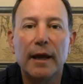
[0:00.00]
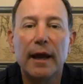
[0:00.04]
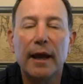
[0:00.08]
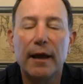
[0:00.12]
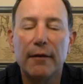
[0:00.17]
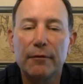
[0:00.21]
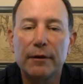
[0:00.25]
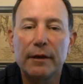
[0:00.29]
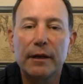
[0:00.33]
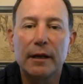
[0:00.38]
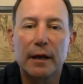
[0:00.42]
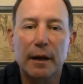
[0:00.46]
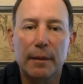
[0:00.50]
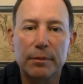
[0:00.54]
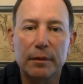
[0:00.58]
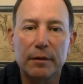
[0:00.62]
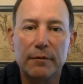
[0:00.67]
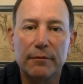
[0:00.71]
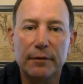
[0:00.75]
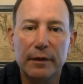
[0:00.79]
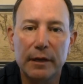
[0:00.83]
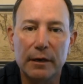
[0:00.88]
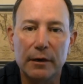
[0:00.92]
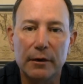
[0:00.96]
every couple
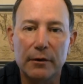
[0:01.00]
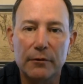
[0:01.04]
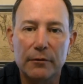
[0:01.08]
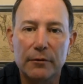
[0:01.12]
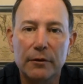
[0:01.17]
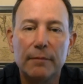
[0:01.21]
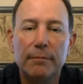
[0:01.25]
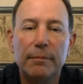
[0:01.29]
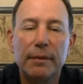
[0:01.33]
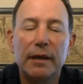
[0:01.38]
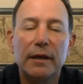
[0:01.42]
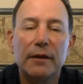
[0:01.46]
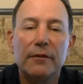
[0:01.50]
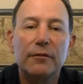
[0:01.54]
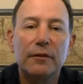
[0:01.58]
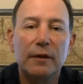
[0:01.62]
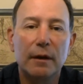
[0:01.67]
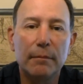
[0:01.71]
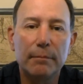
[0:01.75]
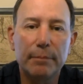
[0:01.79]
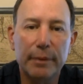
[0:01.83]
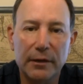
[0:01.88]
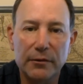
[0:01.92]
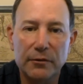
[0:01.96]
of years because
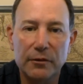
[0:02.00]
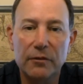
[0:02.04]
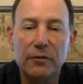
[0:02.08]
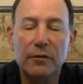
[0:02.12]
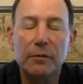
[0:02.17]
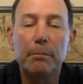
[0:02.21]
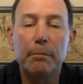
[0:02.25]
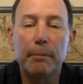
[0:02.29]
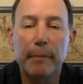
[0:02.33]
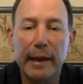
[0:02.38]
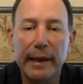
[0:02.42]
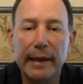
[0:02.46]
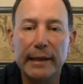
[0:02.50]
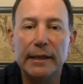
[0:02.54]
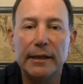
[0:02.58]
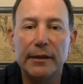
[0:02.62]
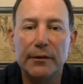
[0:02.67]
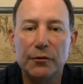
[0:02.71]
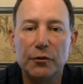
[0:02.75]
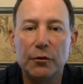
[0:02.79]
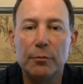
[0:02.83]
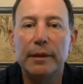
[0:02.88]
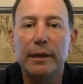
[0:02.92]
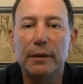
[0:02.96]
some patients may
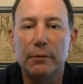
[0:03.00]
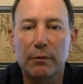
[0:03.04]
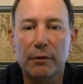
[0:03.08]
need to be